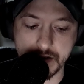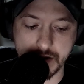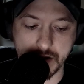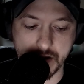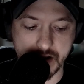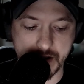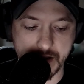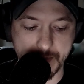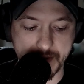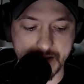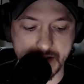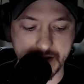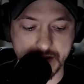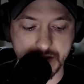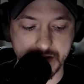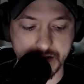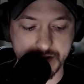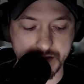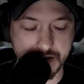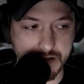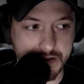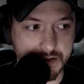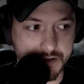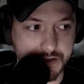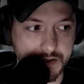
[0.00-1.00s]
You know what I mean?
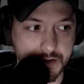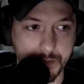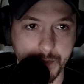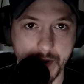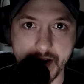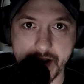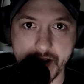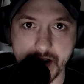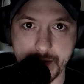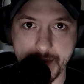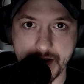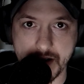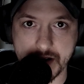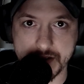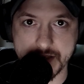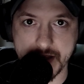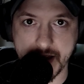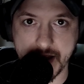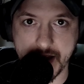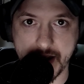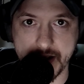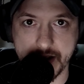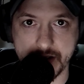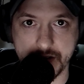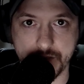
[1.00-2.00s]
You're running a
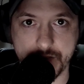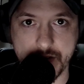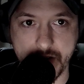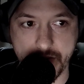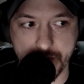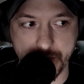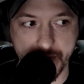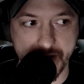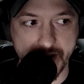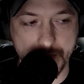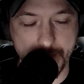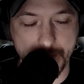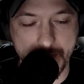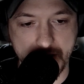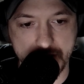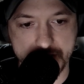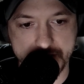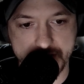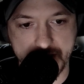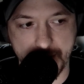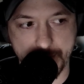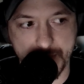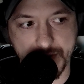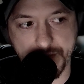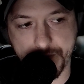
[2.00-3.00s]
marathon and you've never ran a
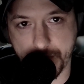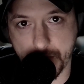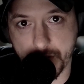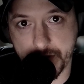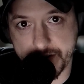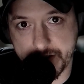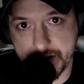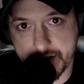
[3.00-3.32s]
marathon before.